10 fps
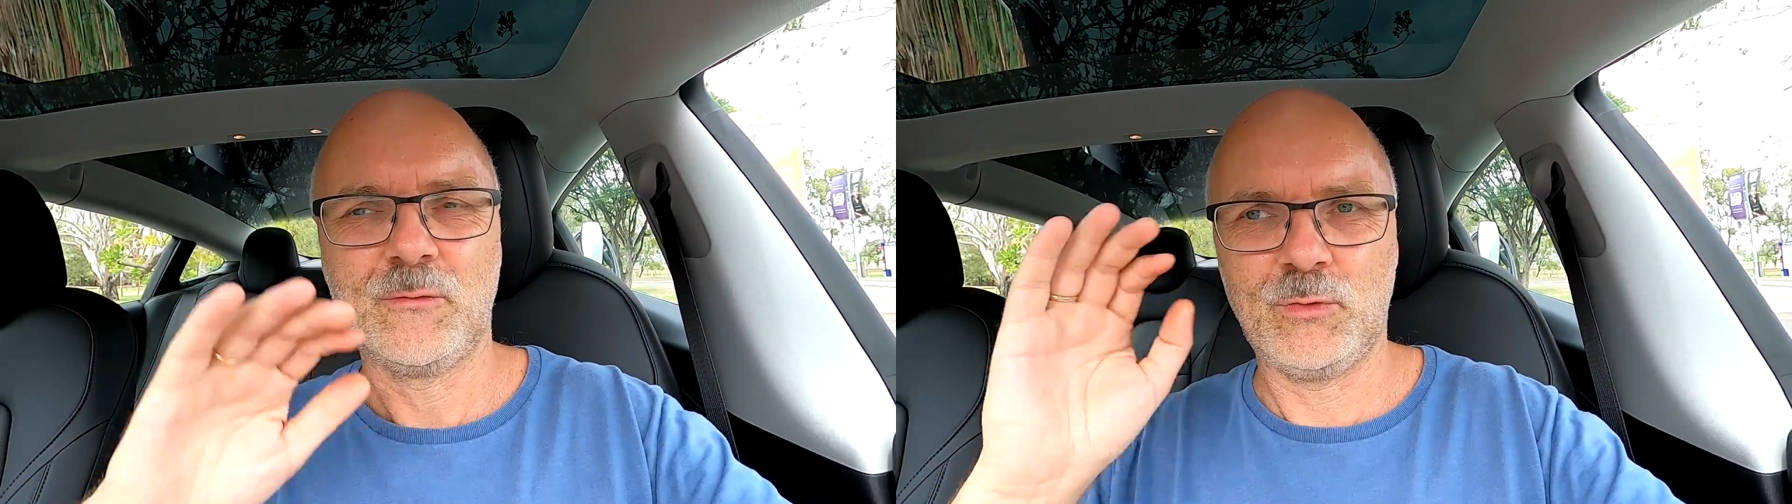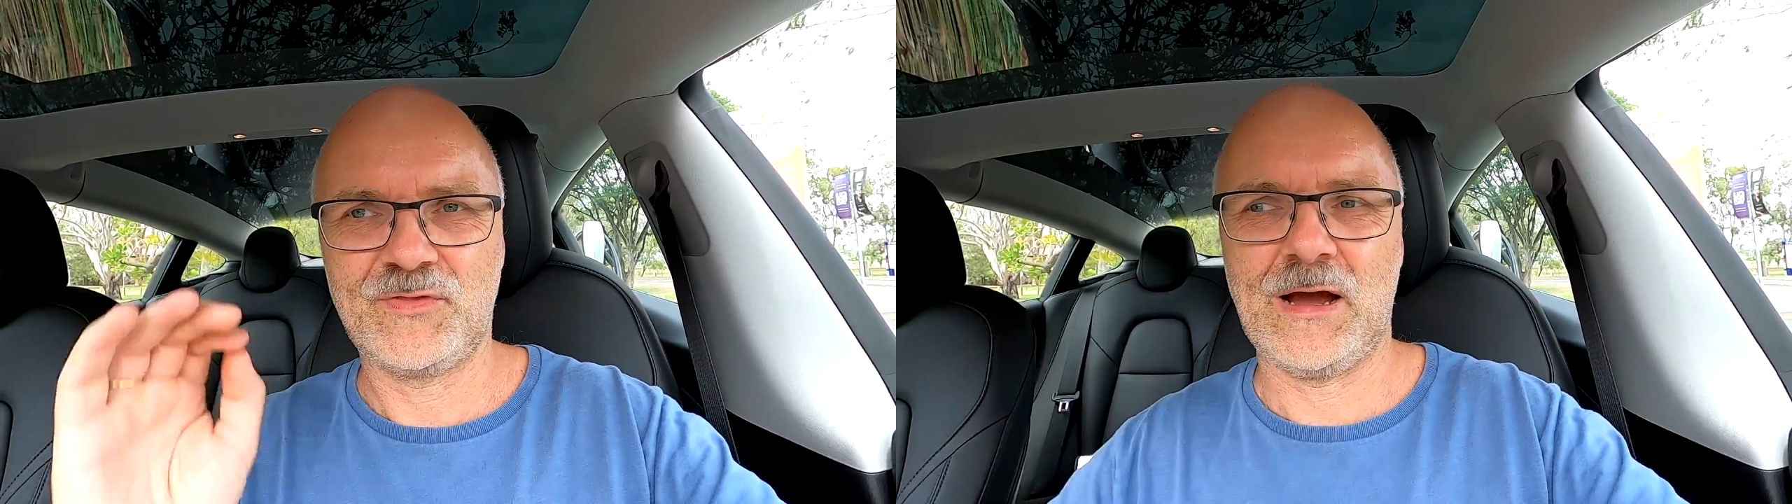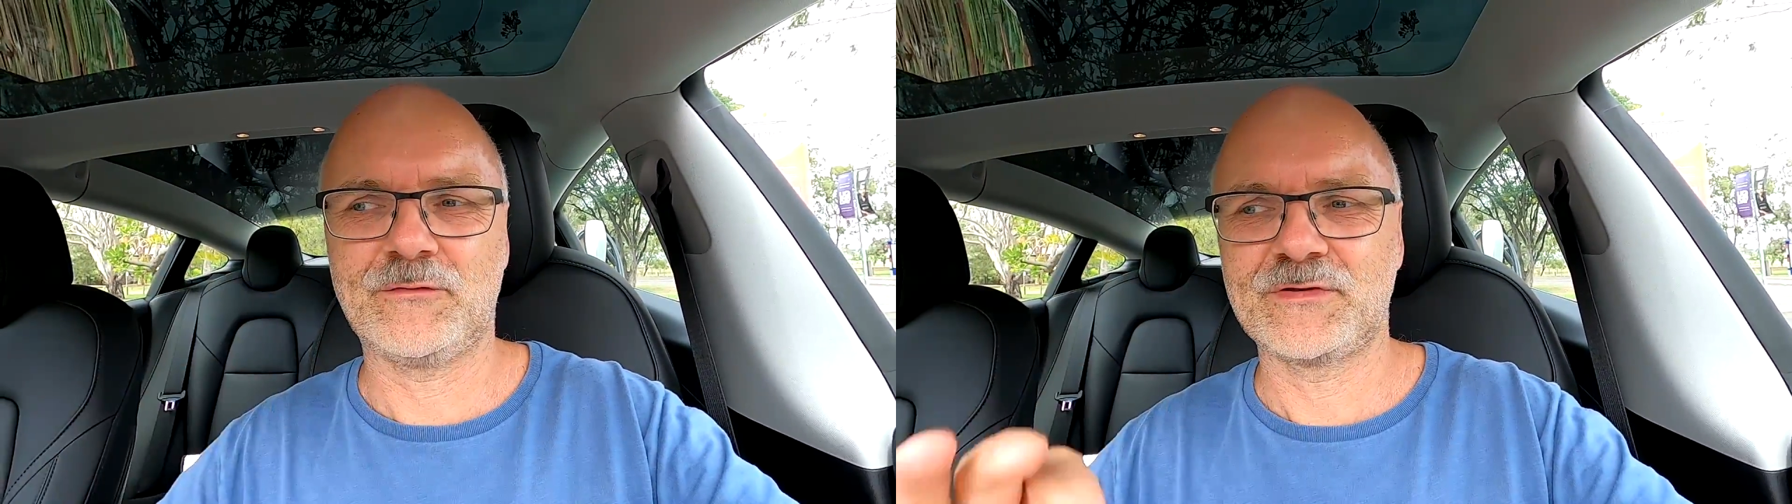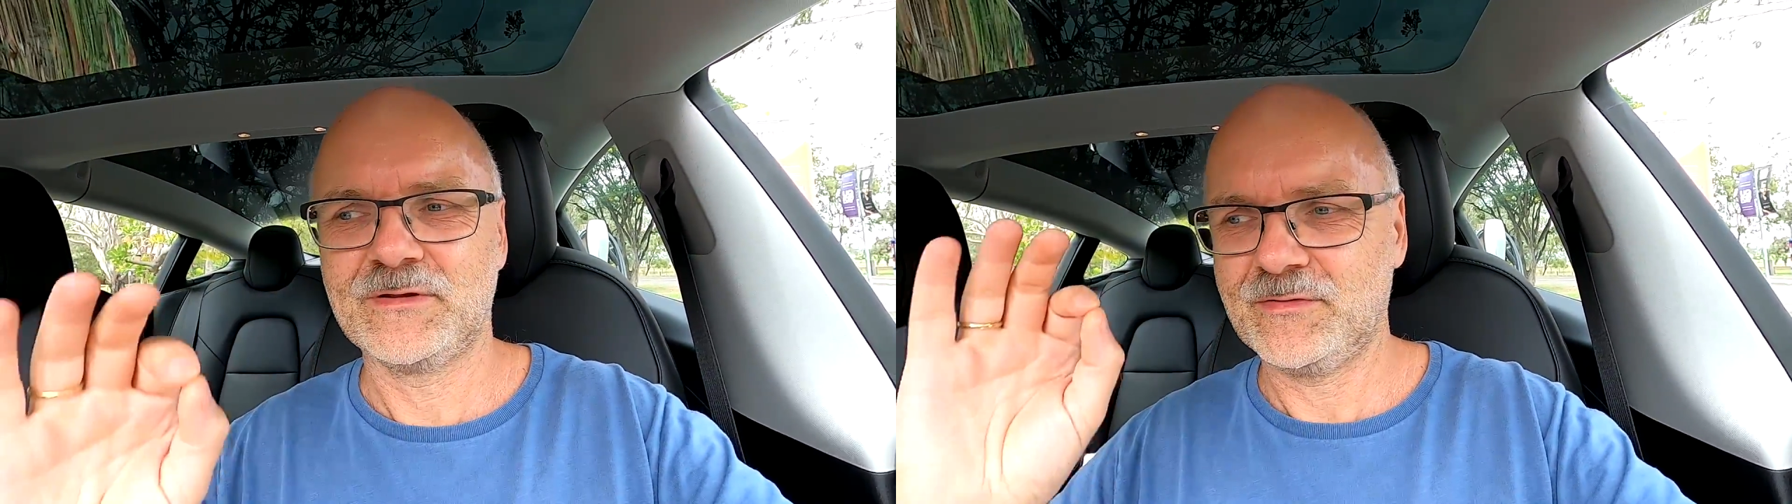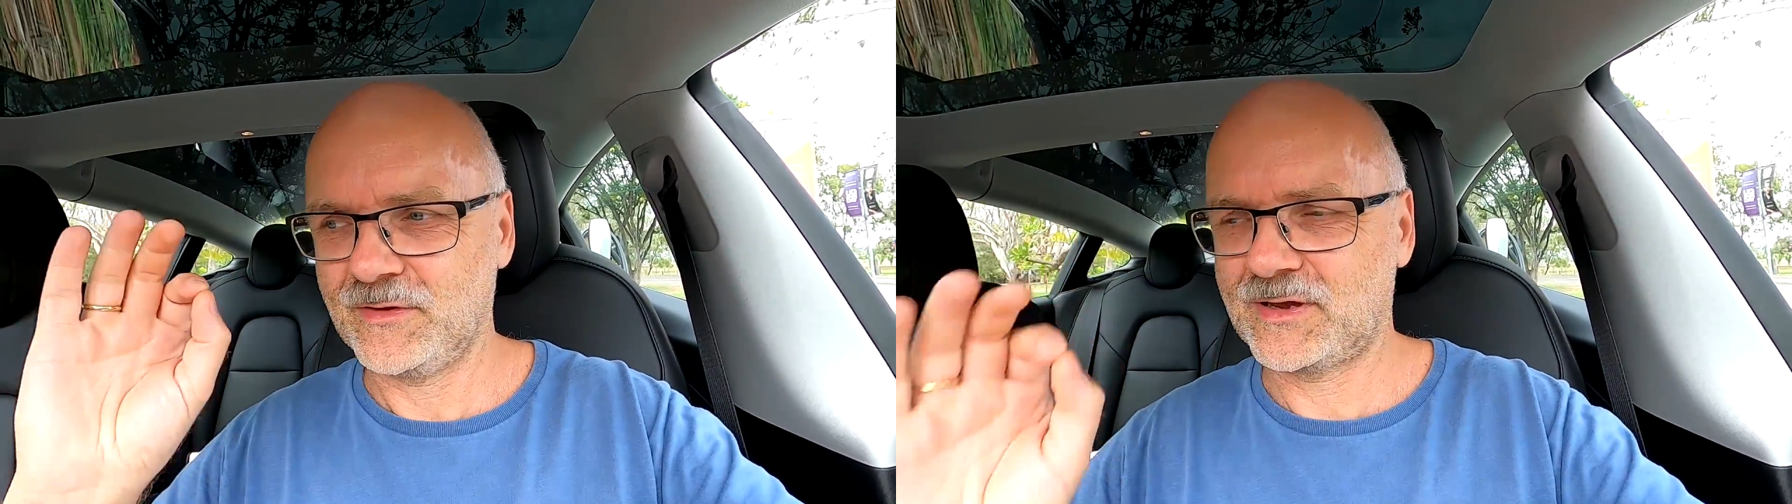without
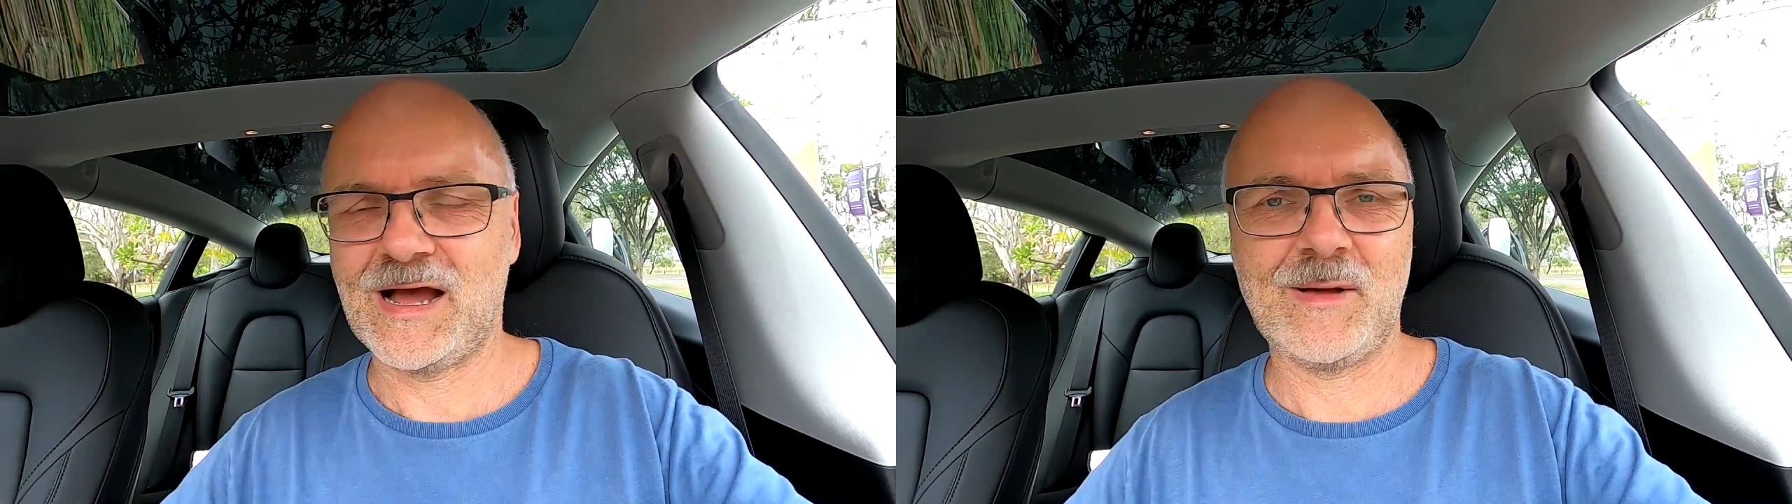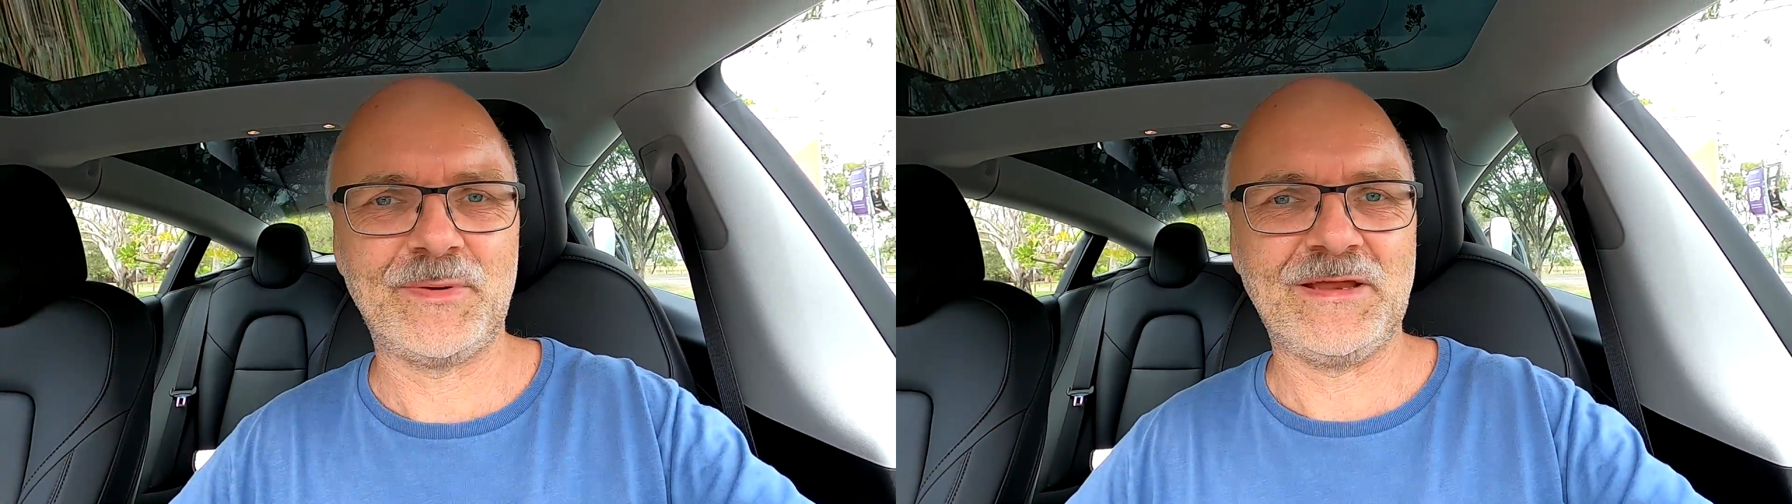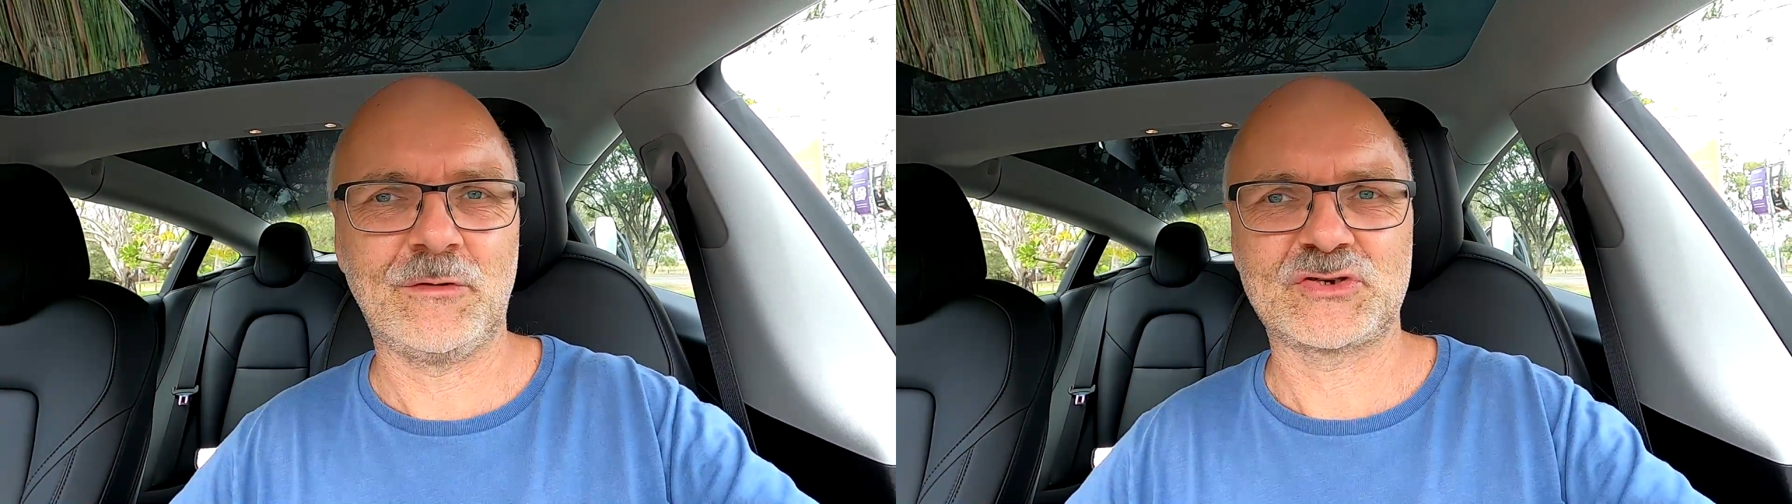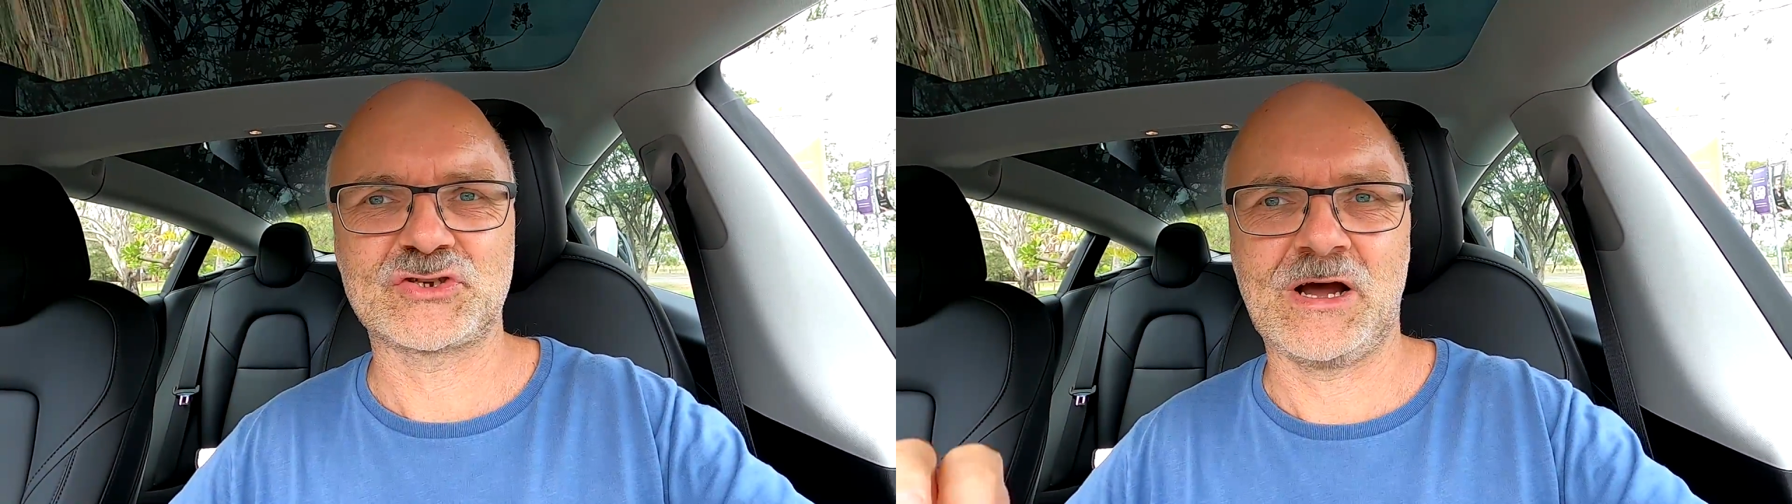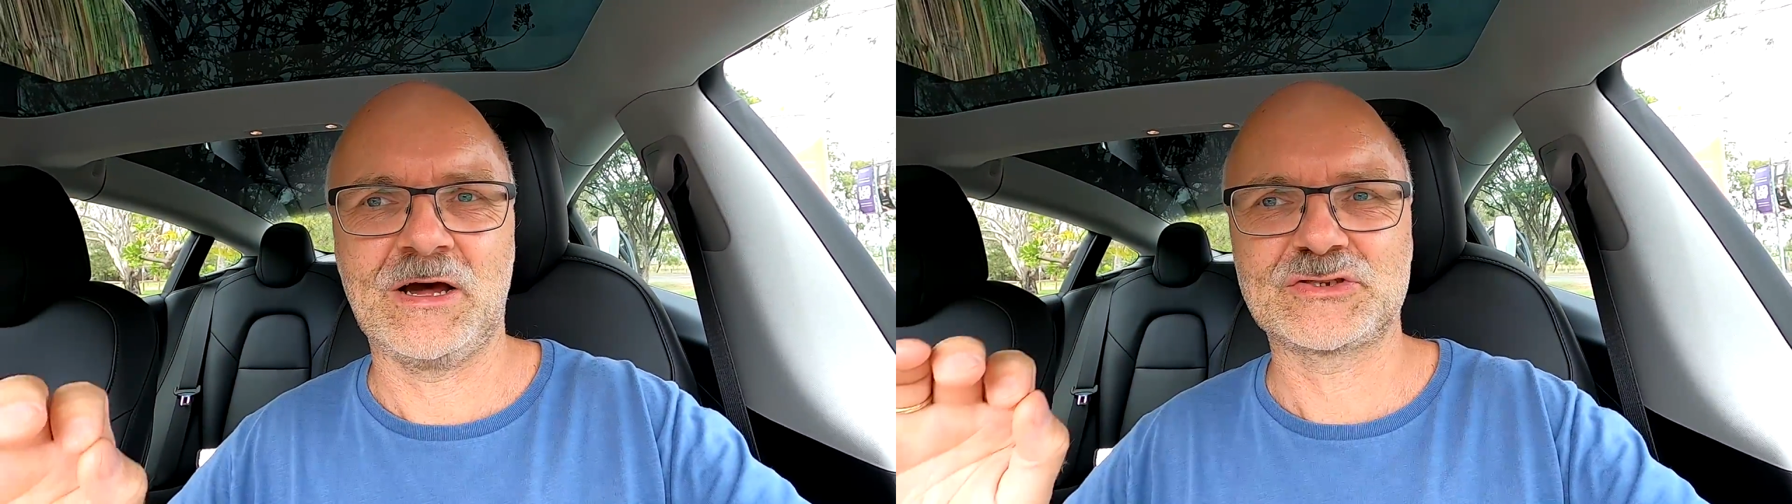the car being on
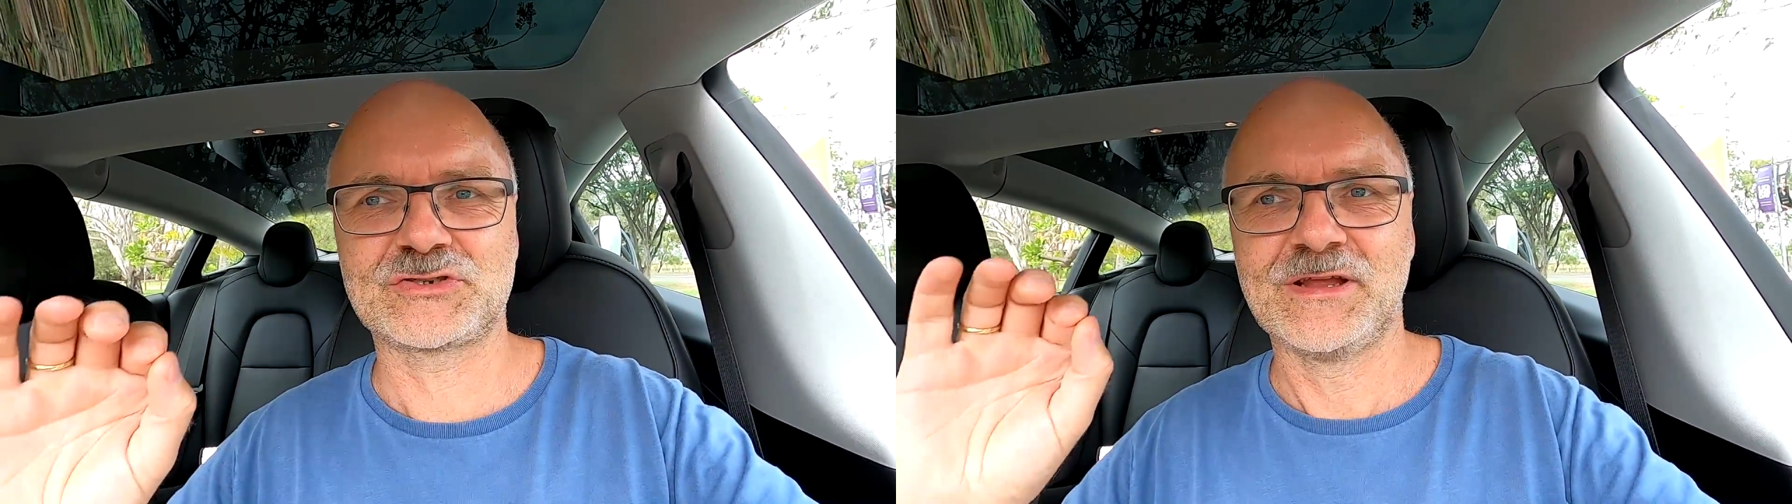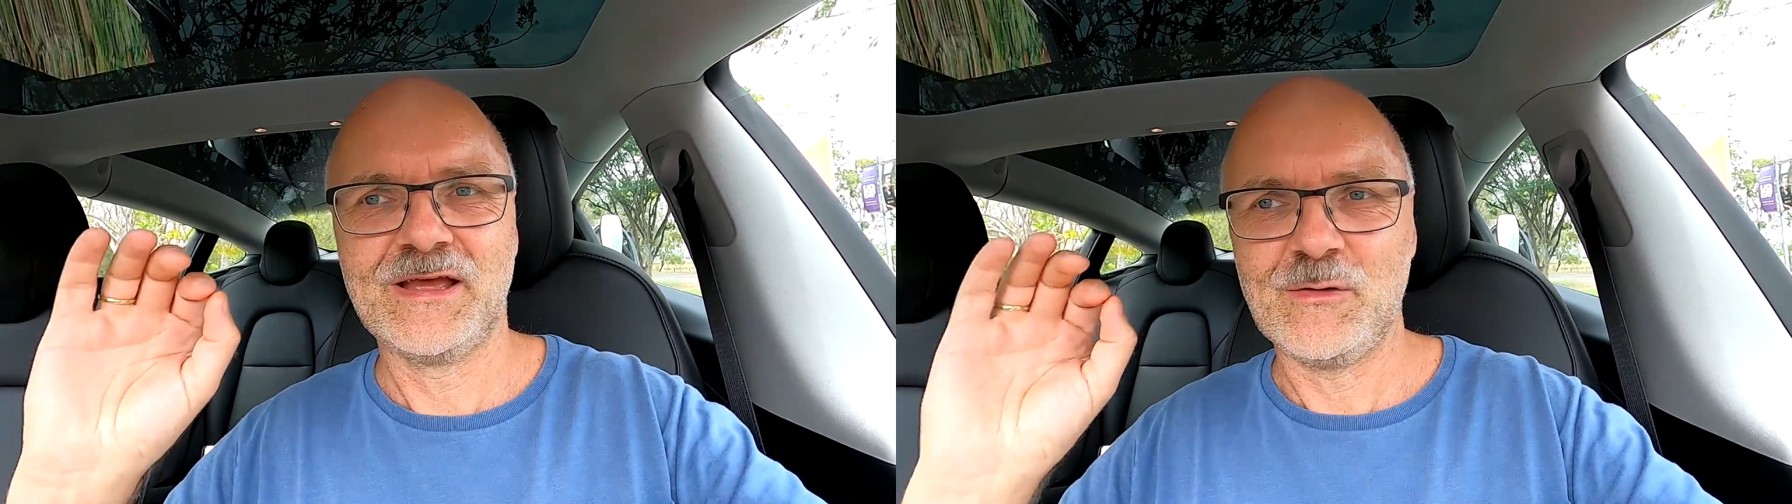charge,